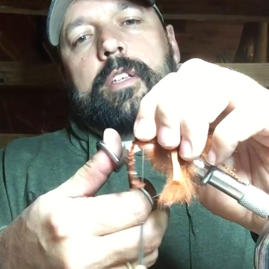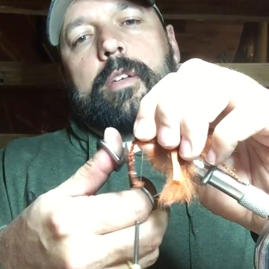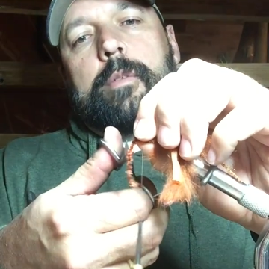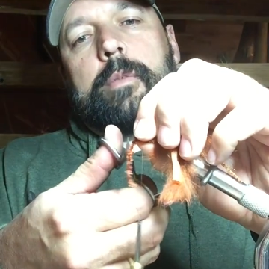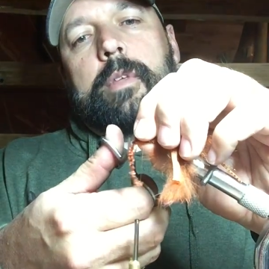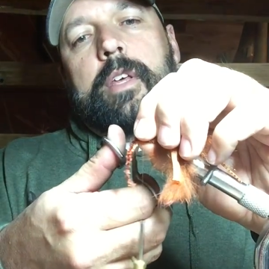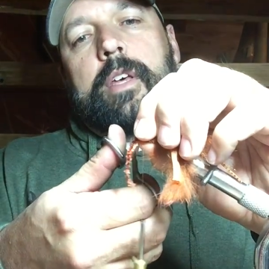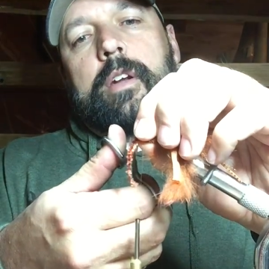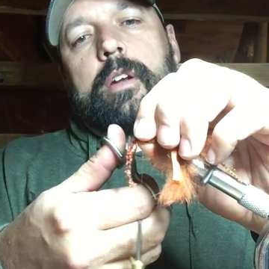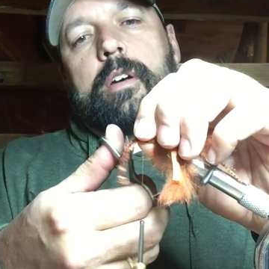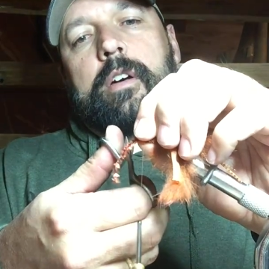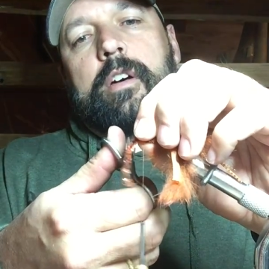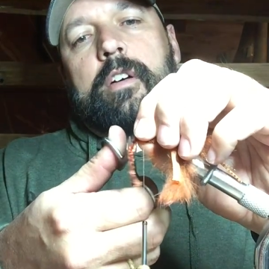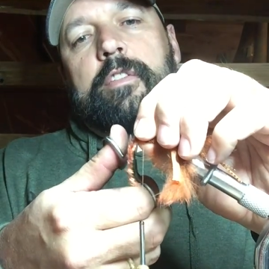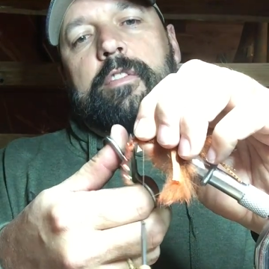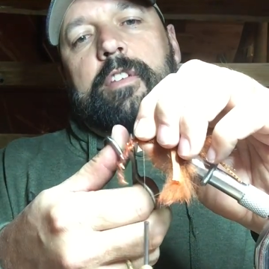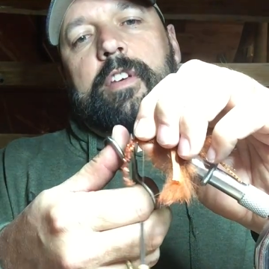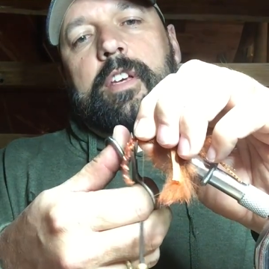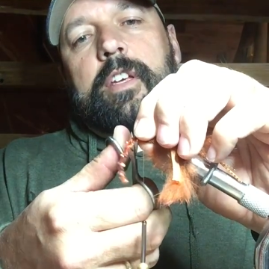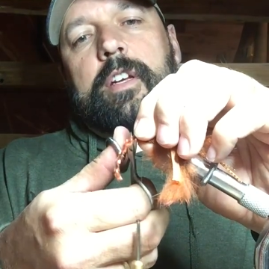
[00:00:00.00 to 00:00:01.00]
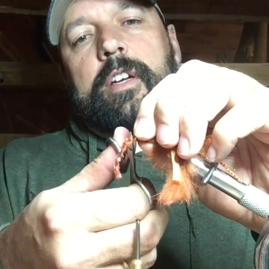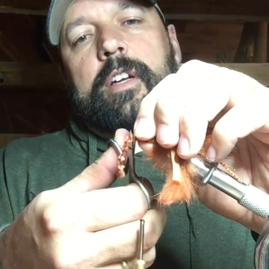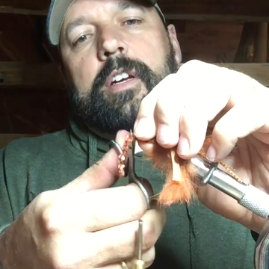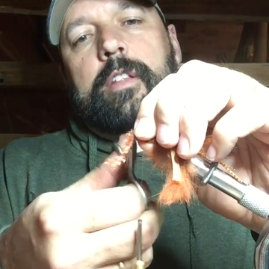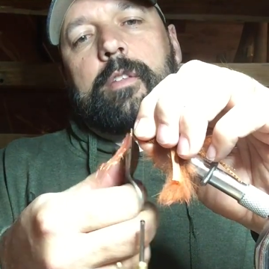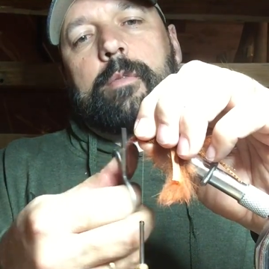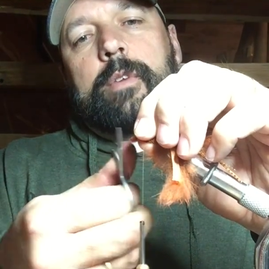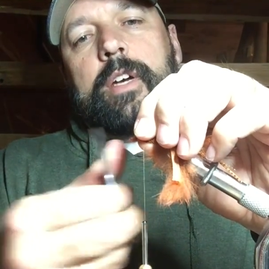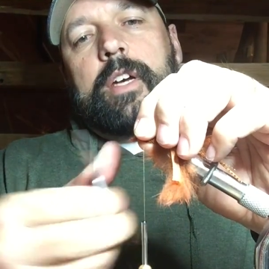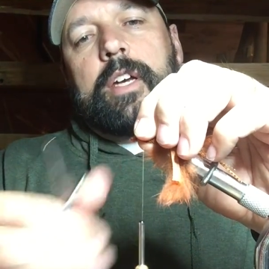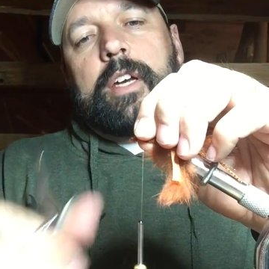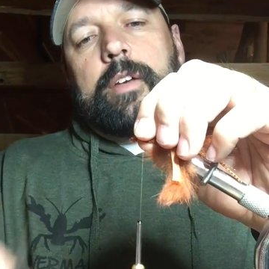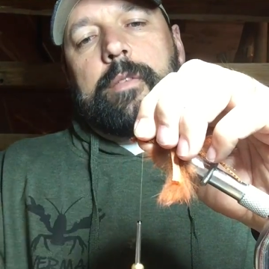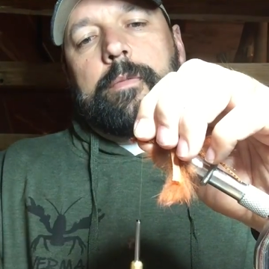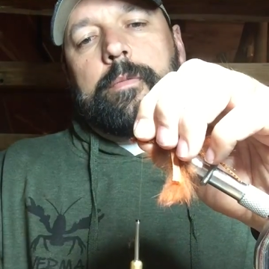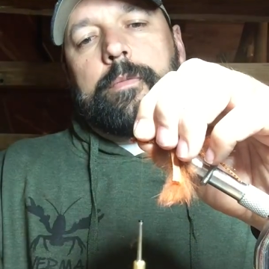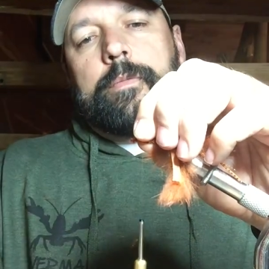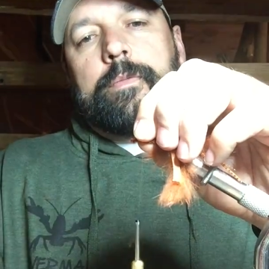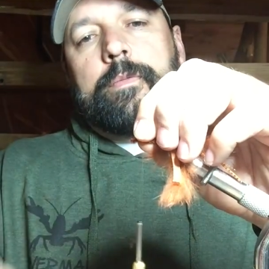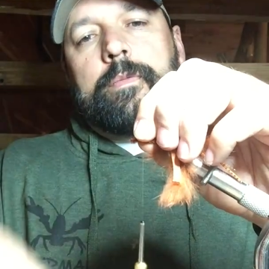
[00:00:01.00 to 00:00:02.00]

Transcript: some of that off, get it out of the way.